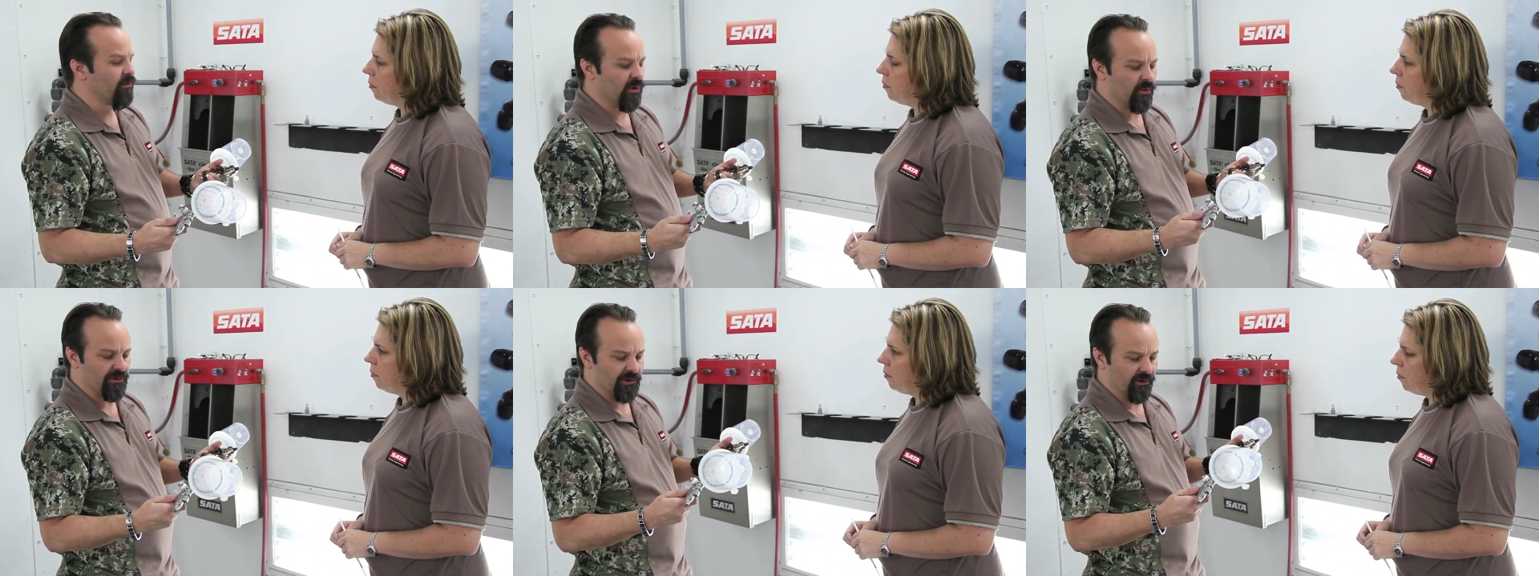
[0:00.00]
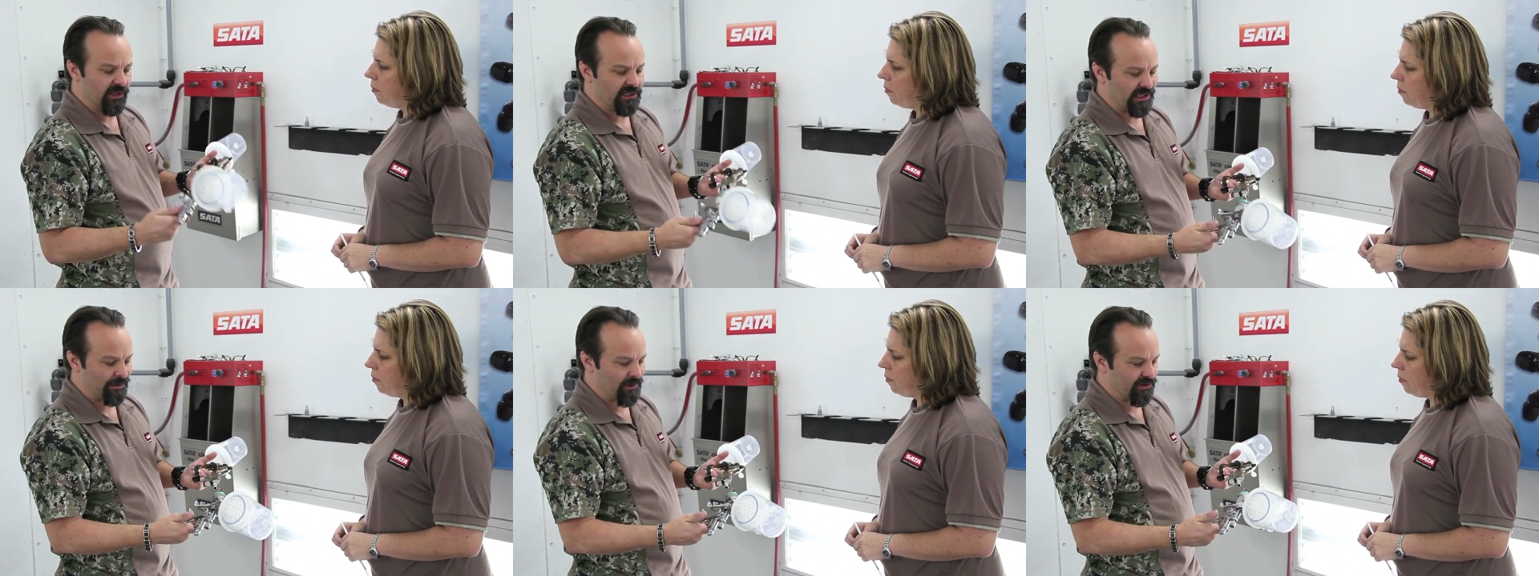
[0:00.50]
Speaker 1: But what the great
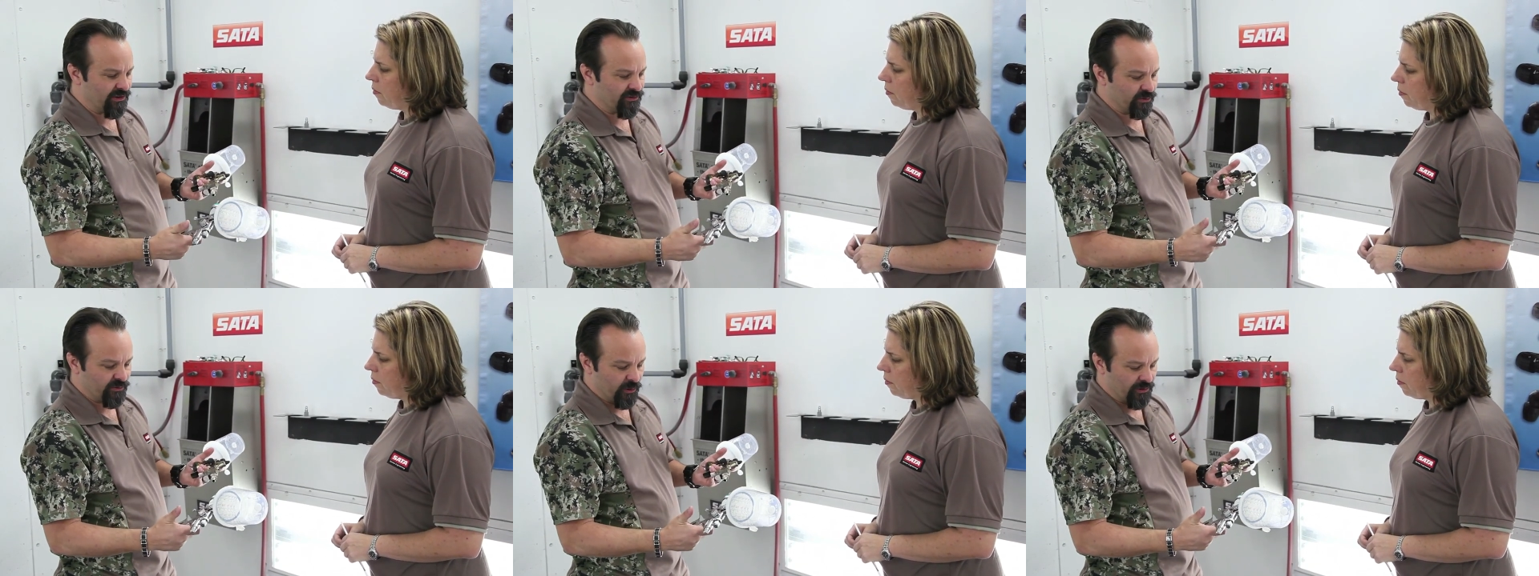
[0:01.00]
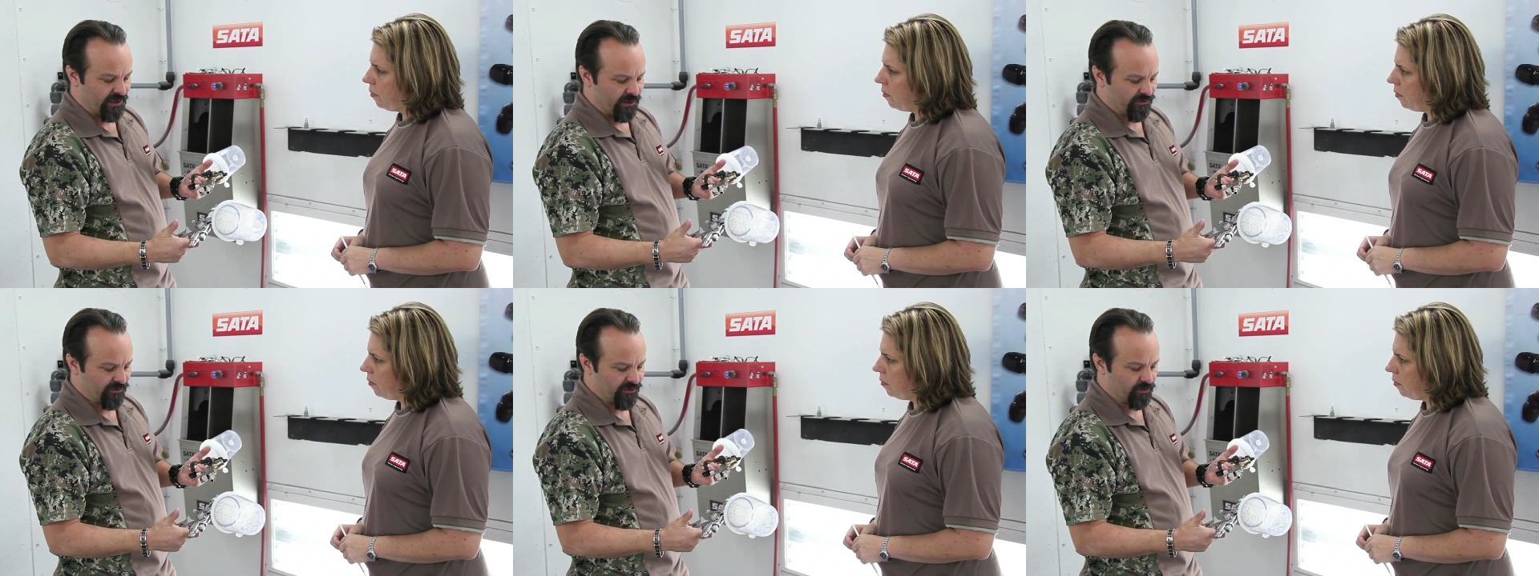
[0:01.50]
thing about these new four
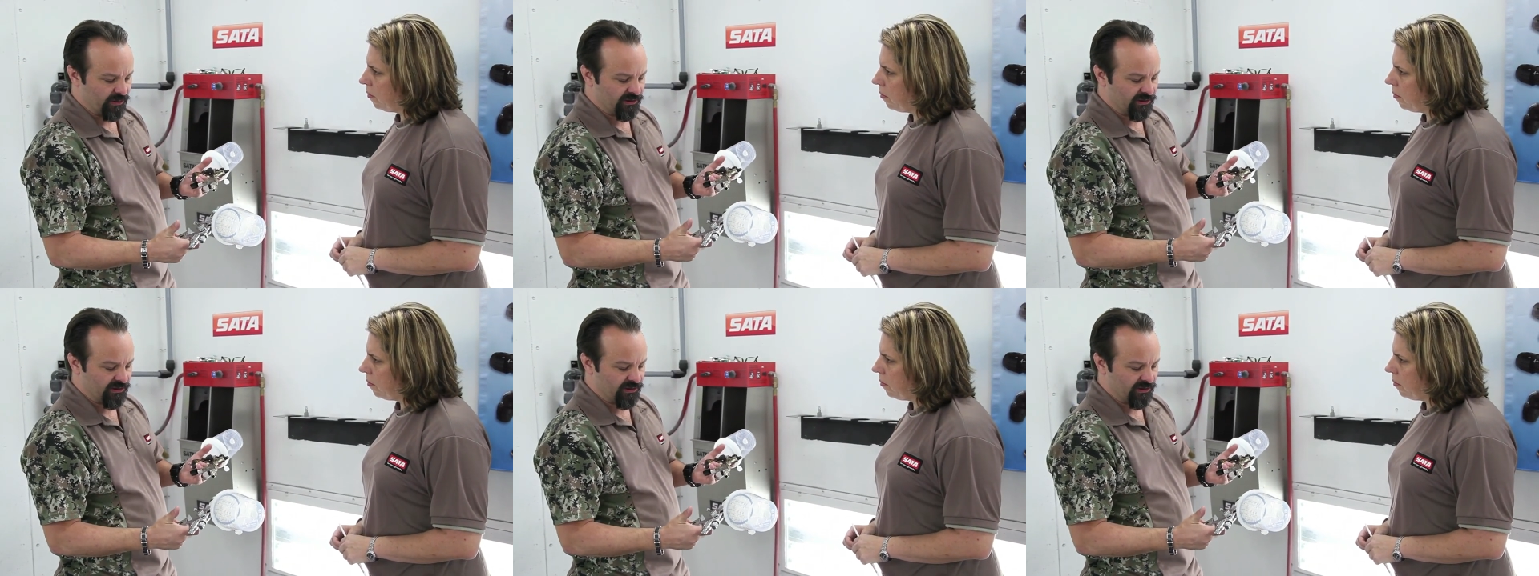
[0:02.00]
thousands is